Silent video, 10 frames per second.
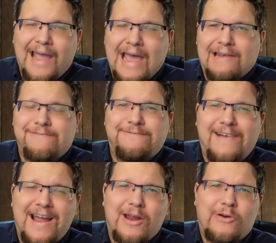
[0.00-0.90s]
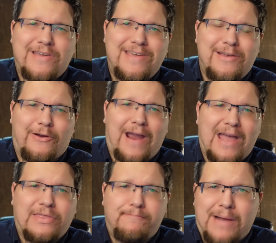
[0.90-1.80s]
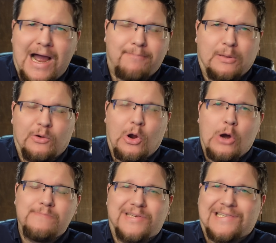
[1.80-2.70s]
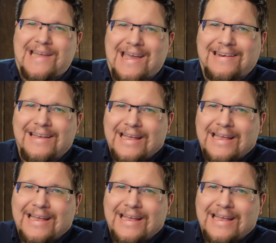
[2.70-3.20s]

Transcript: had a fire here at the Poplar Homestead,